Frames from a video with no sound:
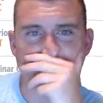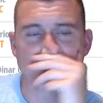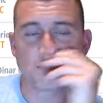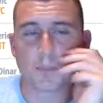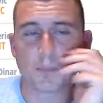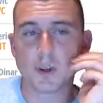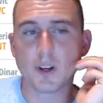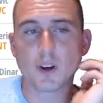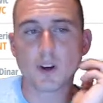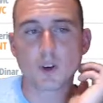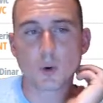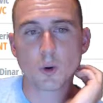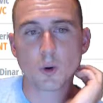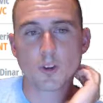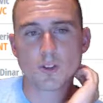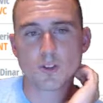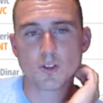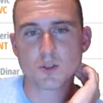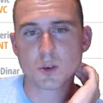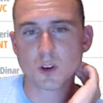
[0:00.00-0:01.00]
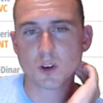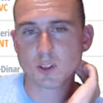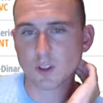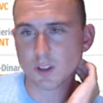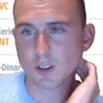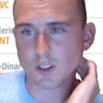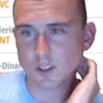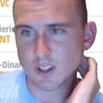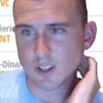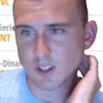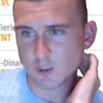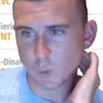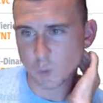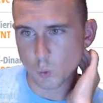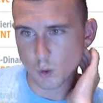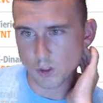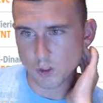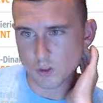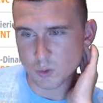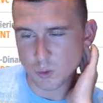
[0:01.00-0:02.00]
Purecoin struggling down to
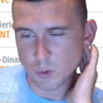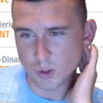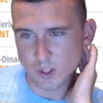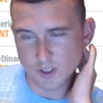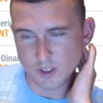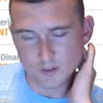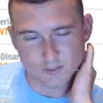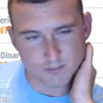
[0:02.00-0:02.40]
120.